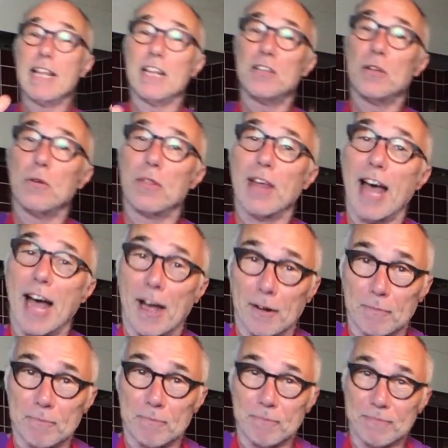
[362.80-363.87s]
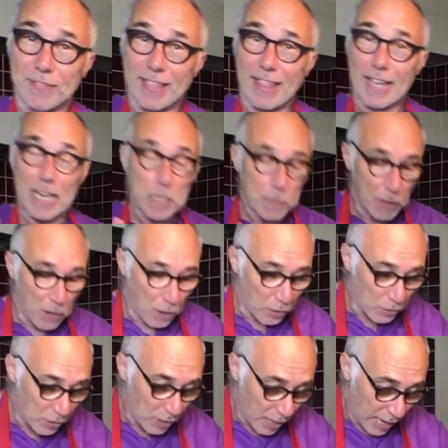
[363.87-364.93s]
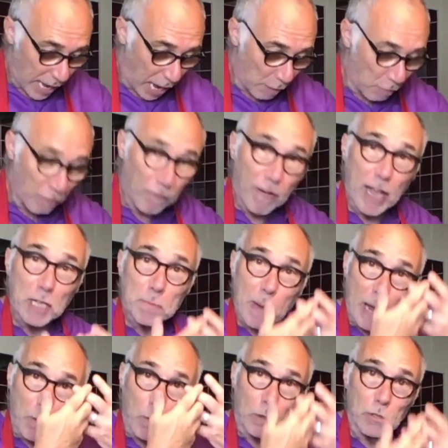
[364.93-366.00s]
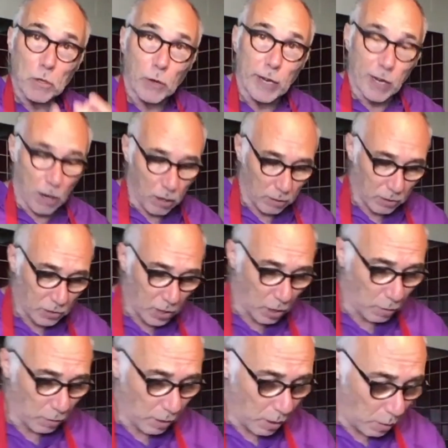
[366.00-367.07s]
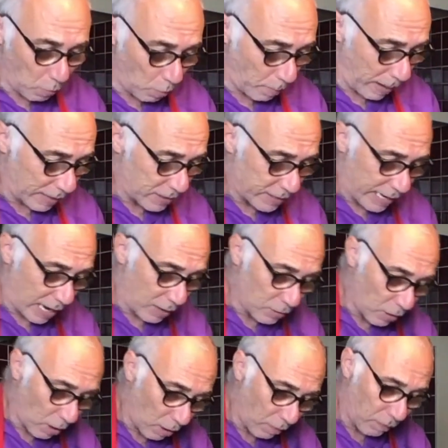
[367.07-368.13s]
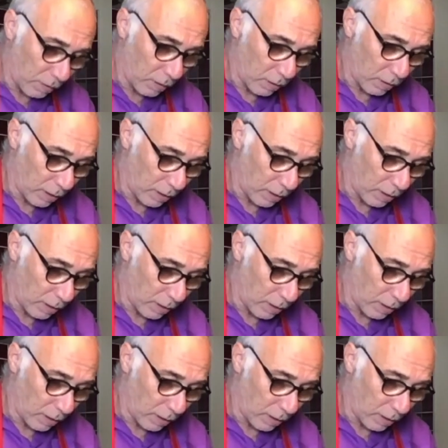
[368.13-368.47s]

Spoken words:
do that is because it reflects back what's going on. So we might start off, and